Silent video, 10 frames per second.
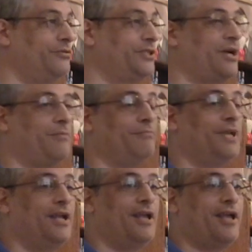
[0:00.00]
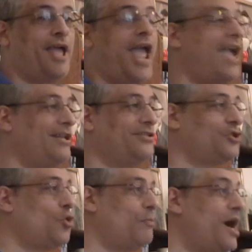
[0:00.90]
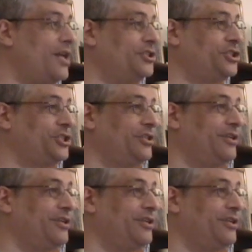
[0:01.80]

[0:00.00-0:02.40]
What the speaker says: Some hate it so much